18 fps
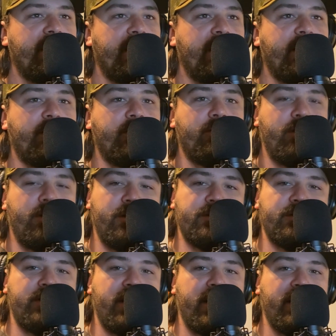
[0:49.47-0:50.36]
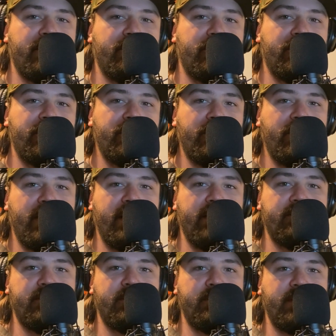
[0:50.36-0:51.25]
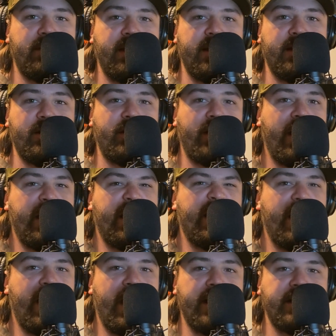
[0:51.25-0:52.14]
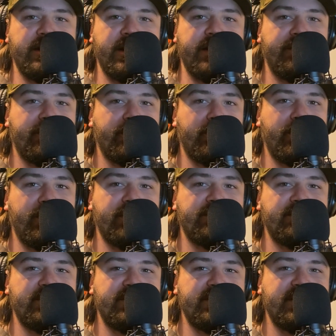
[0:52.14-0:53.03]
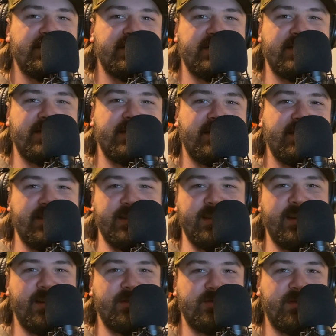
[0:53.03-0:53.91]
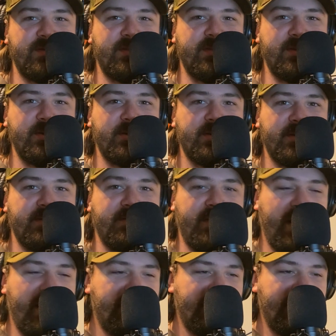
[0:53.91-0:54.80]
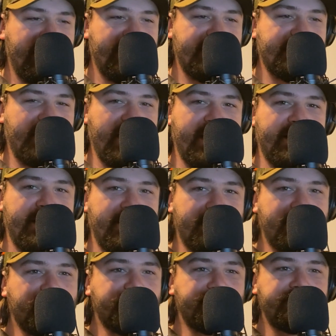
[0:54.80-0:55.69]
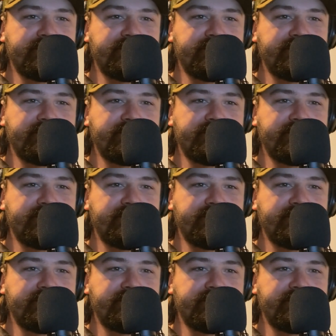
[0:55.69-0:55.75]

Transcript: in a long time where you don't have to plan like 9 different Christmases because of your family expanding.